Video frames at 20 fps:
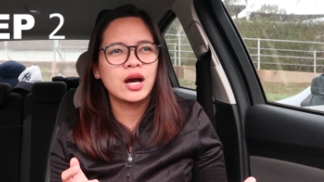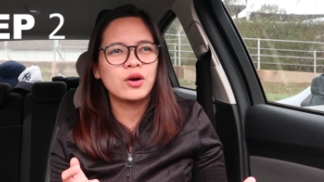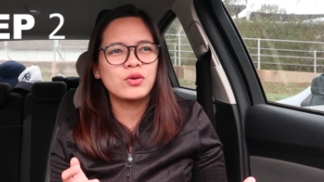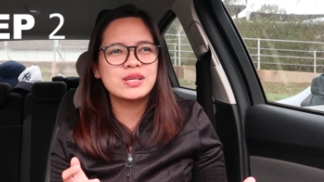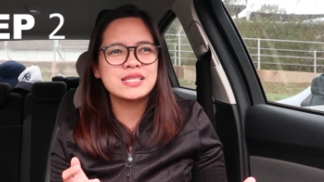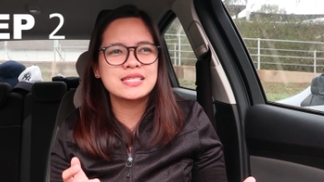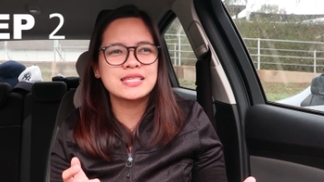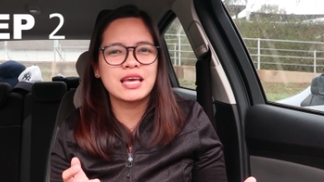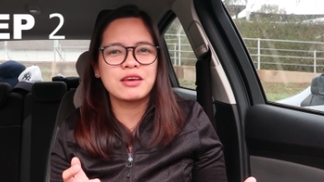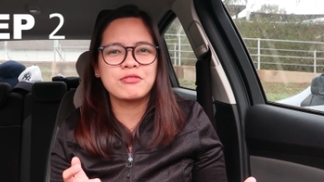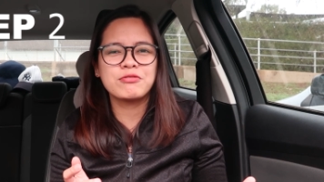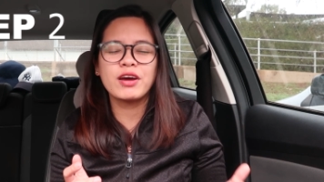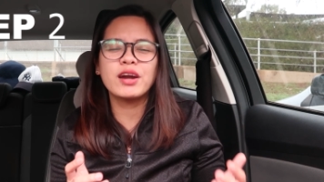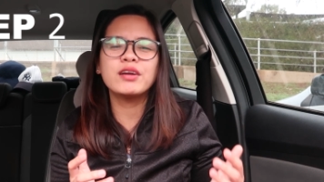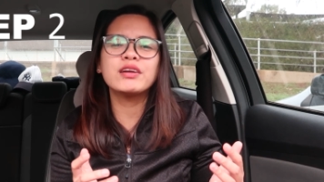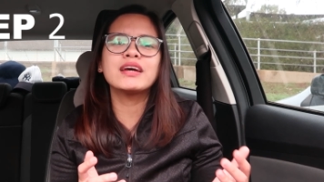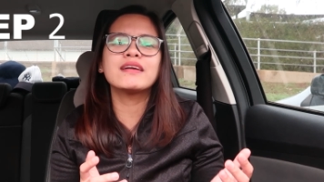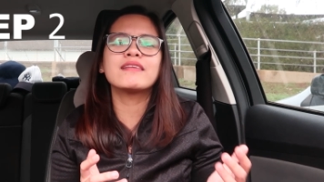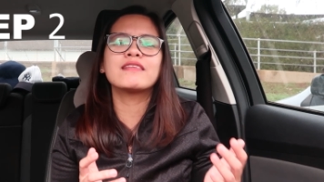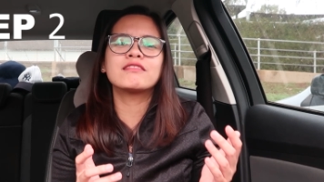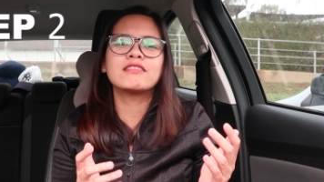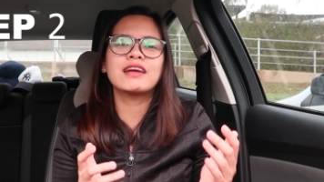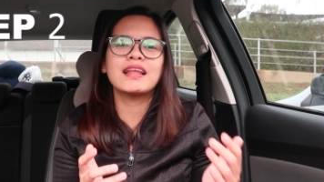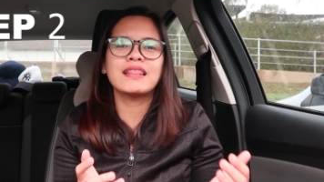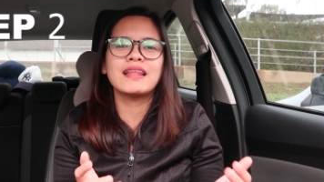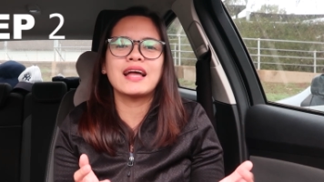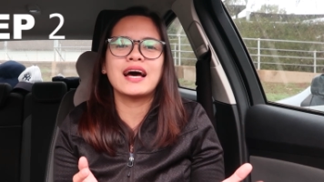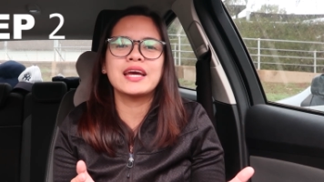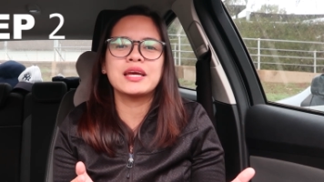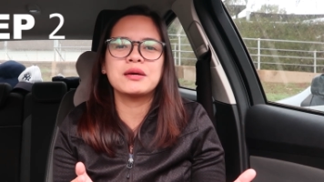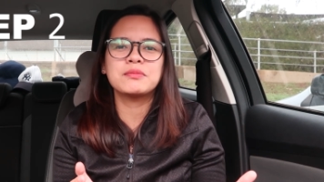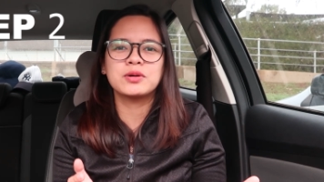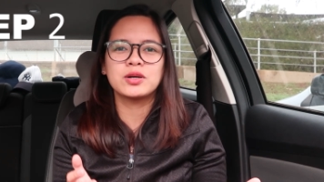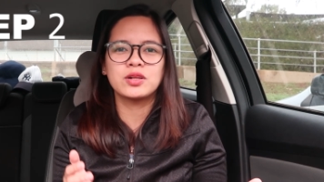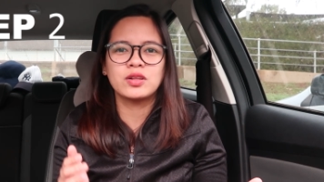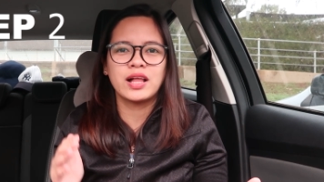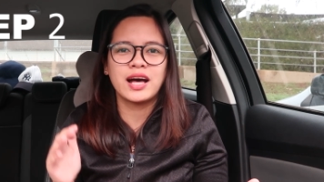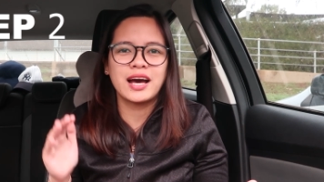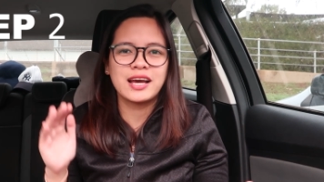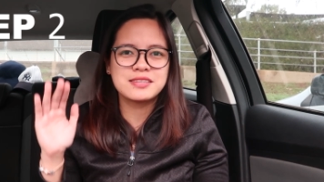how to say very
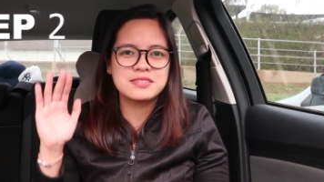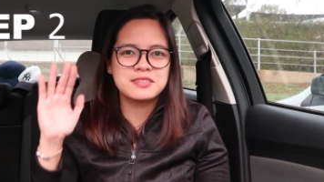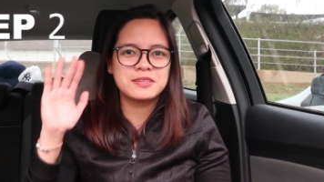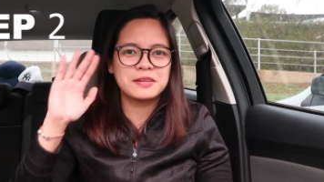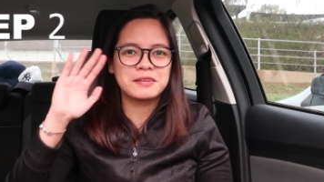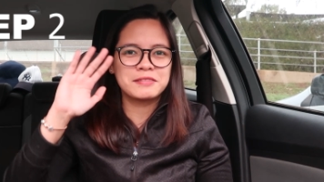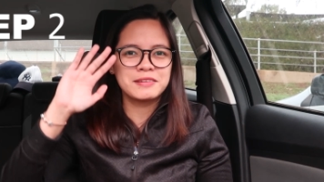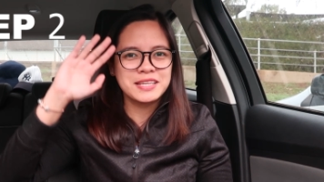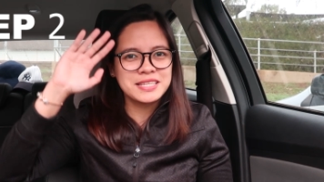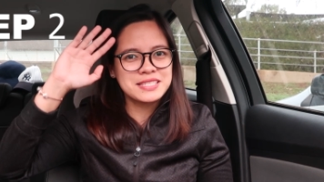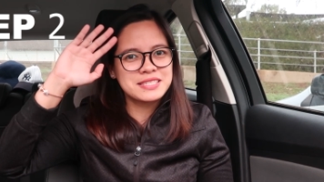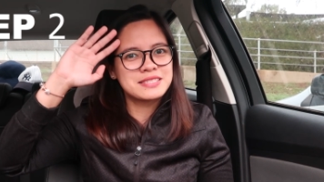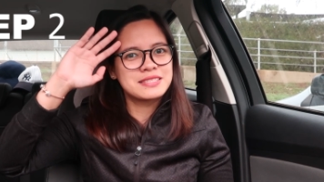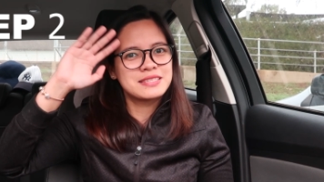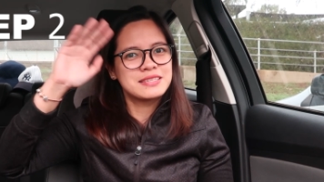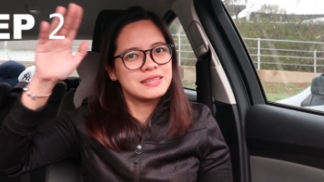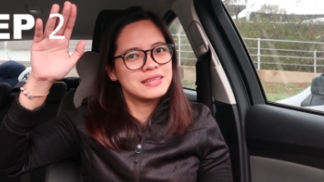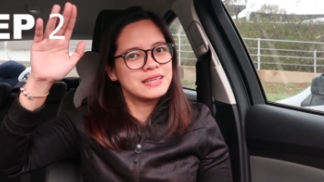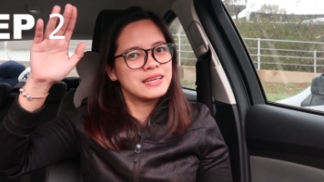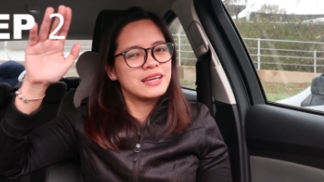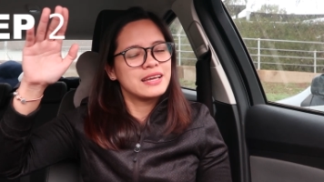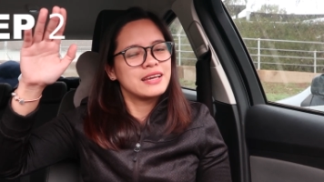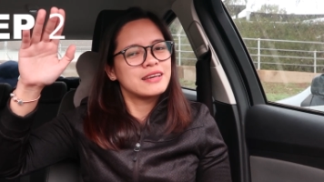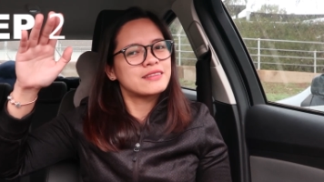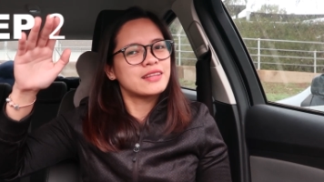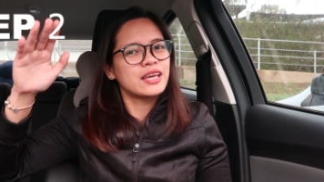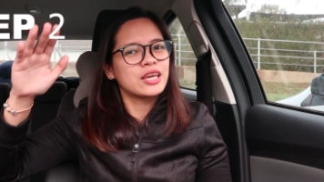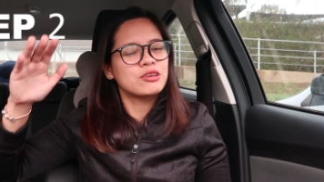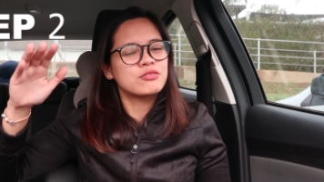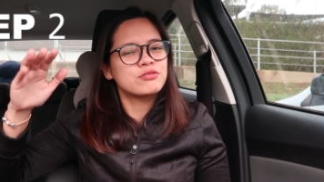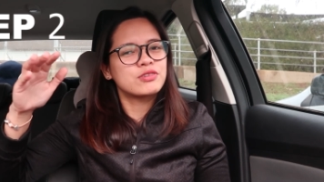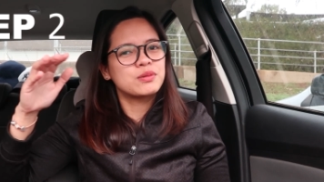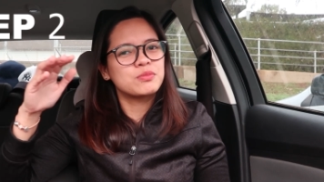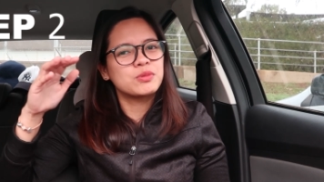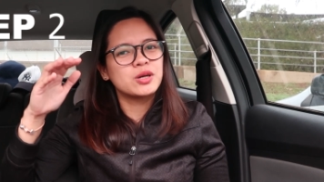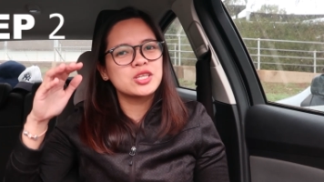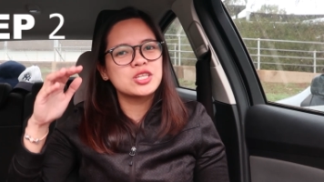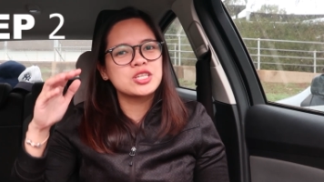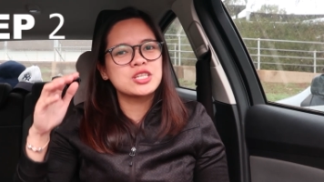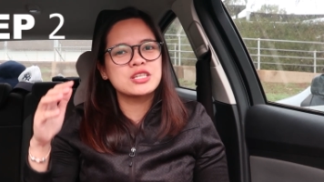reliable hi sir chris thank you very
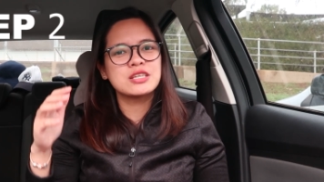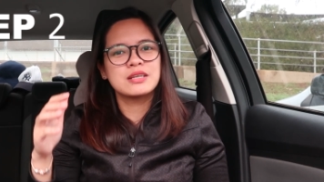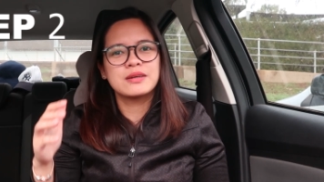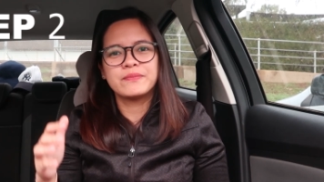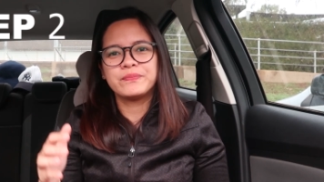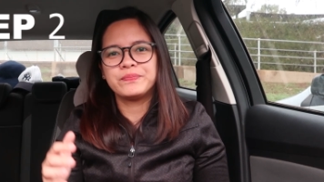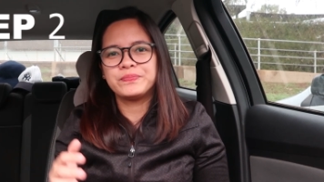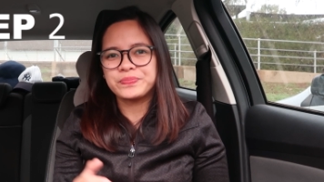much